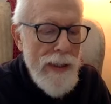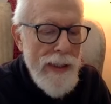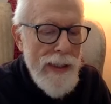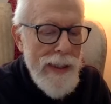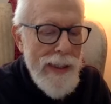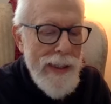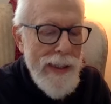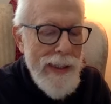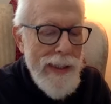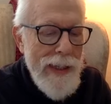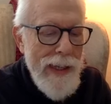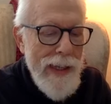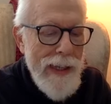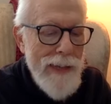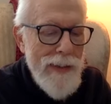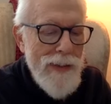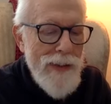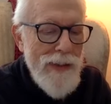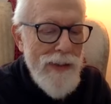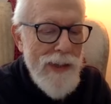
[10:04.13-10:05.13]
He
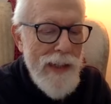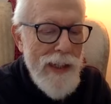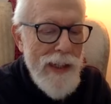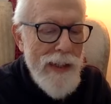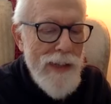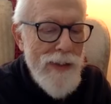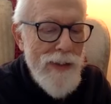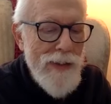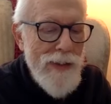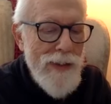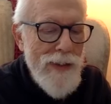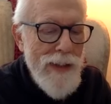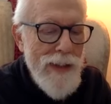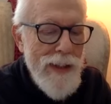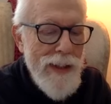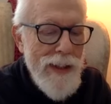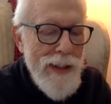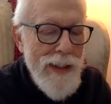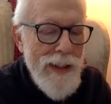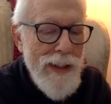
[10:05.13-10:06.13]
can't see us,
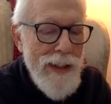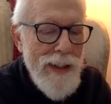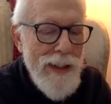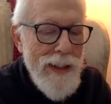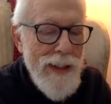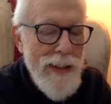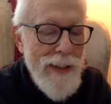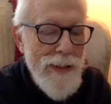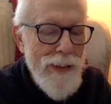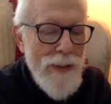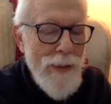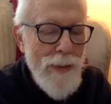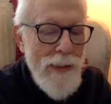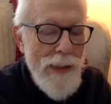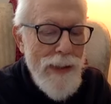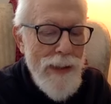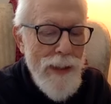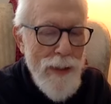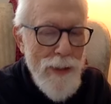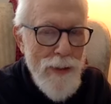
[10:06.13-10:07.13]
so he
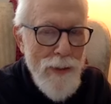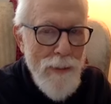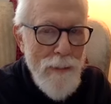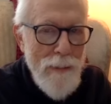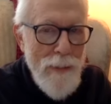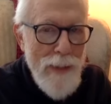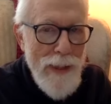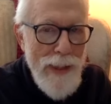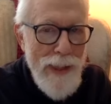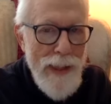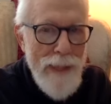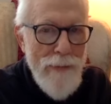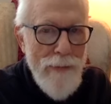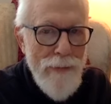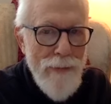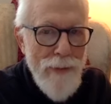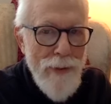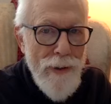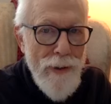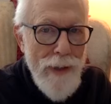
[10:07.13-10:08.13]
doesn't
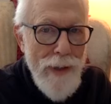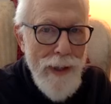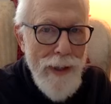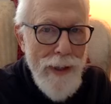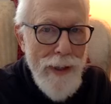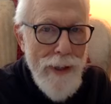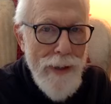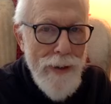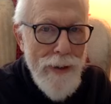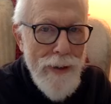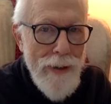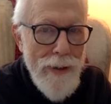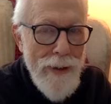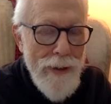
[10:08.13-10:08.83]
believe we're here.